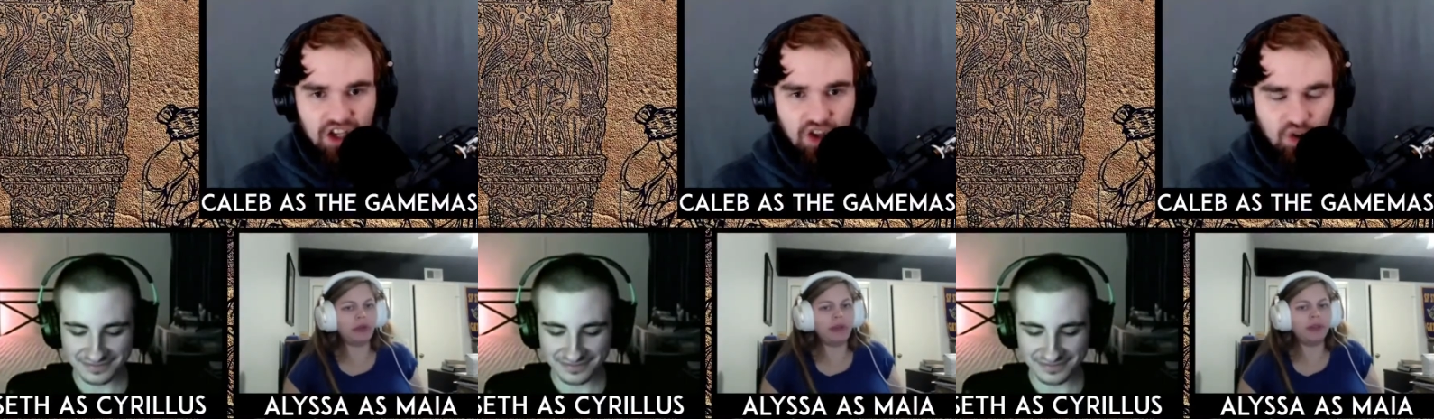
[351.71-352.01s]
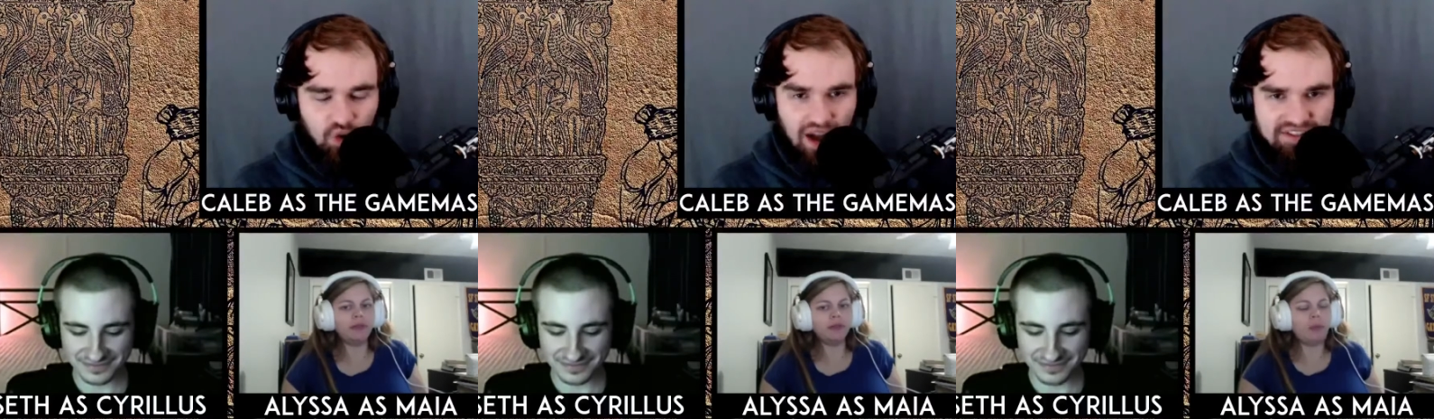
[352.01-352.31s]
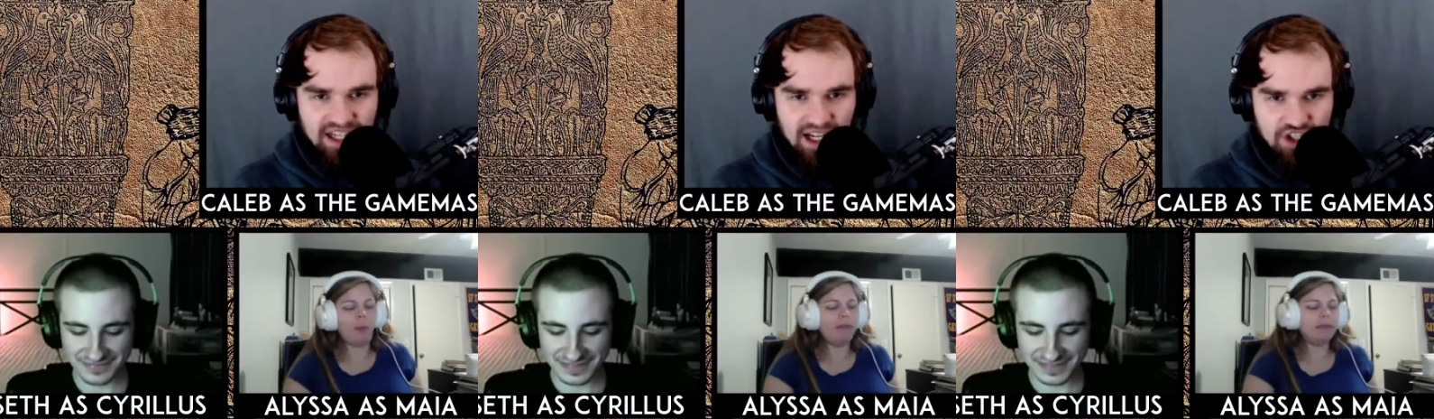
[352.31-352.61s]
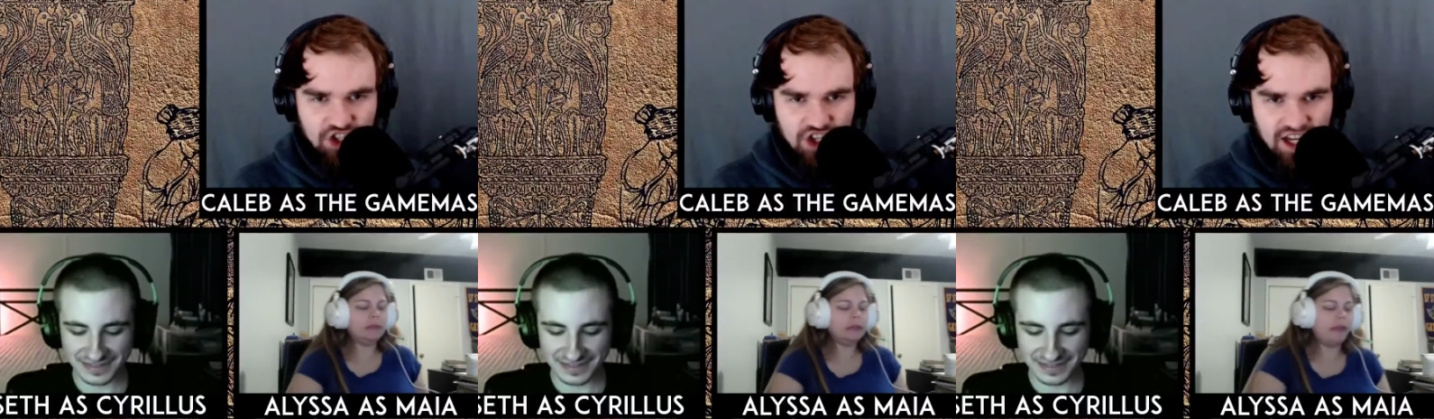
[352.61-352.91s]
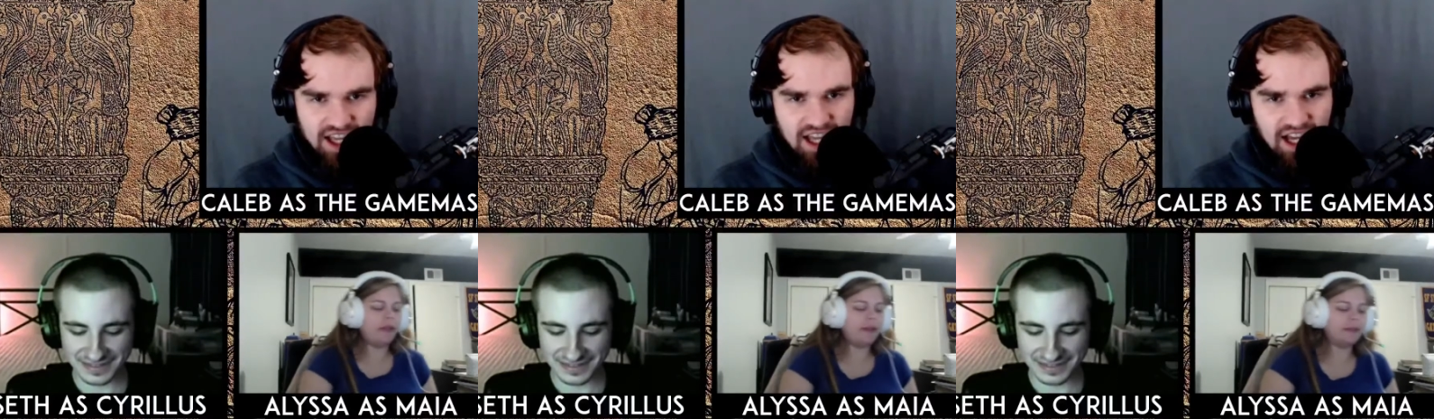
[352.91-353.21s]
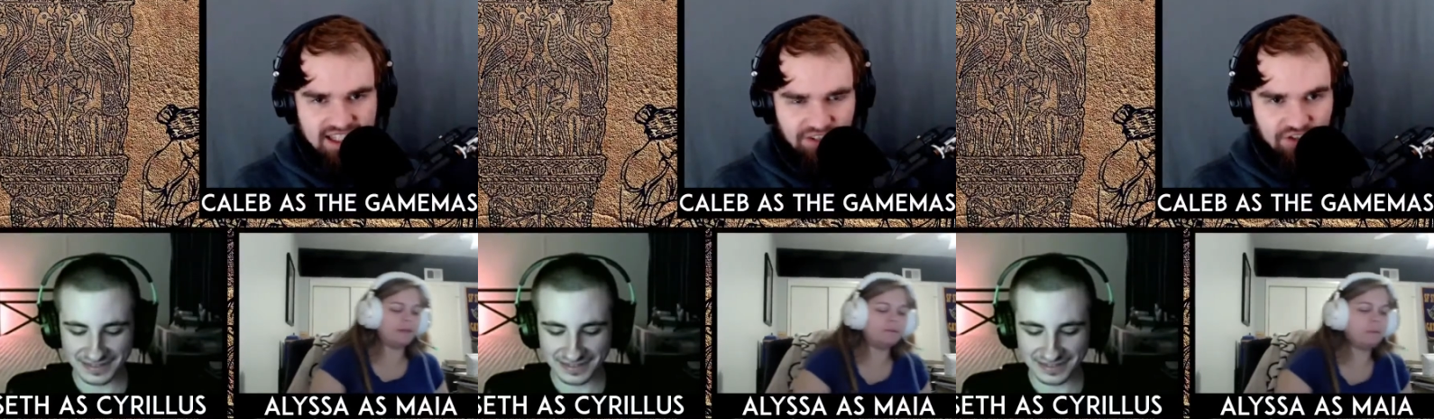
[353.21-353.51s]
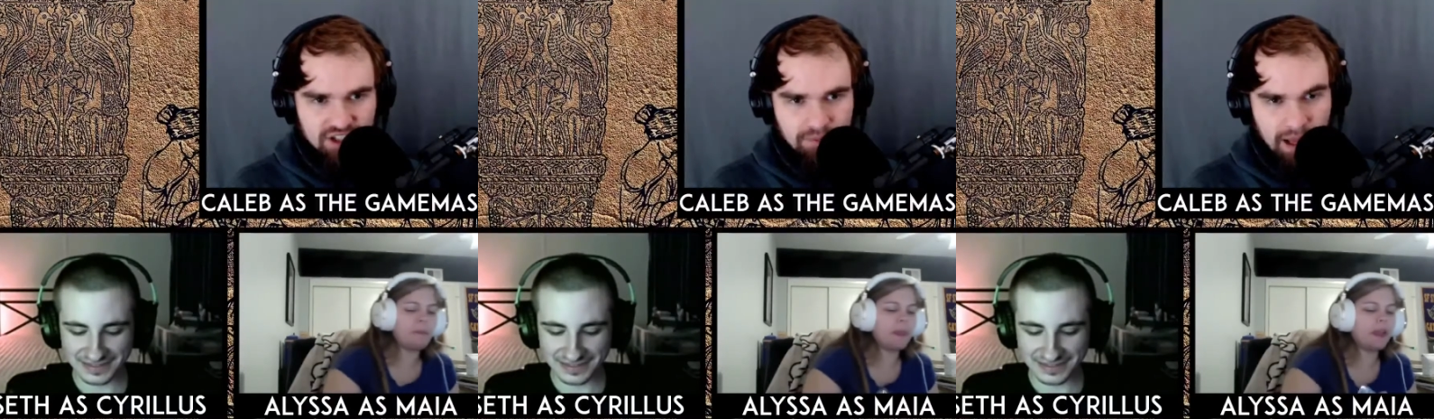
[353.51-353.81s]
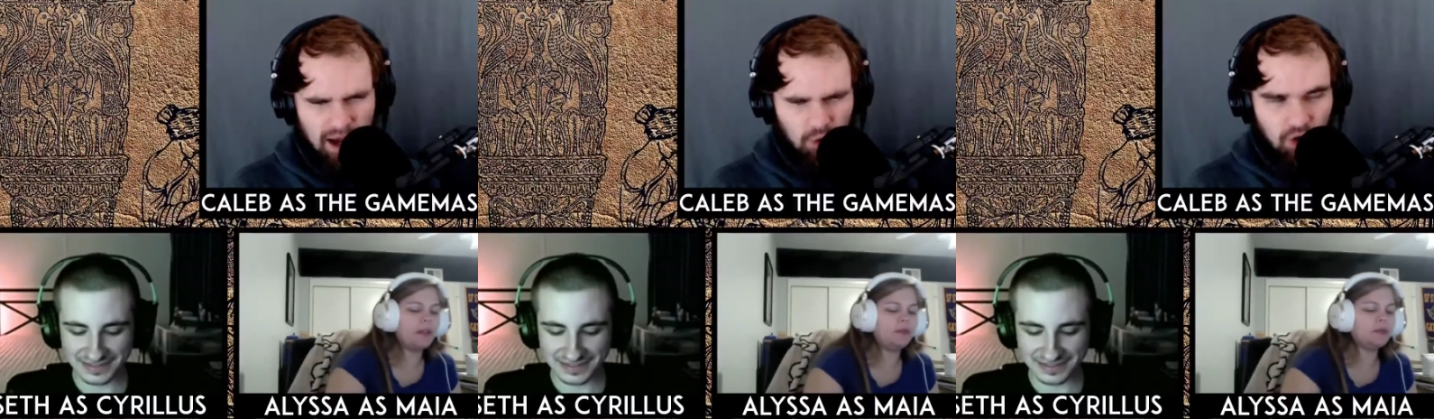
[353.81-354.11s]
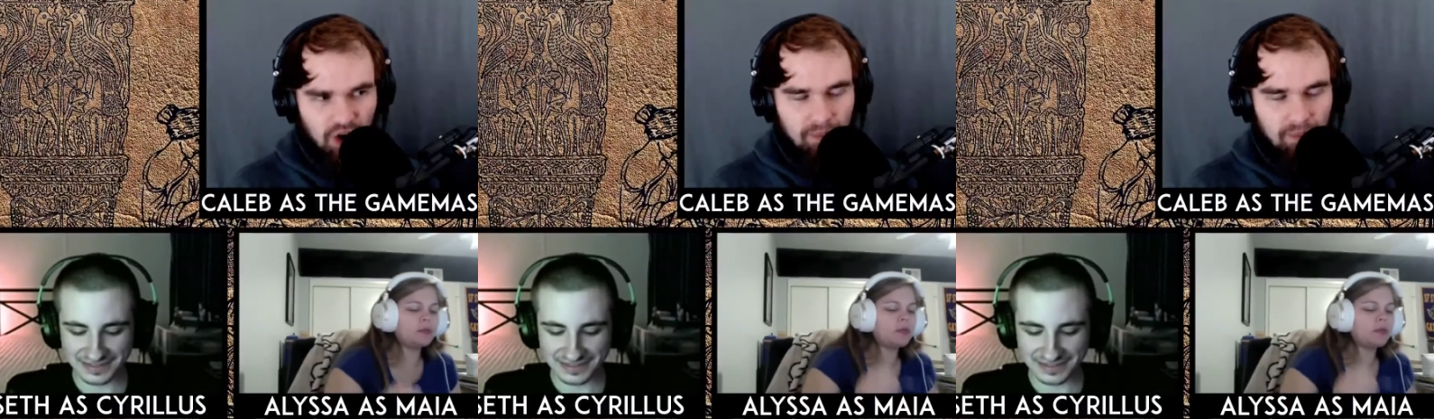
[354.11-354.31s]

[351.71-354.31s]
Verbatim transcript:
Speaker 1: You have touched a different power,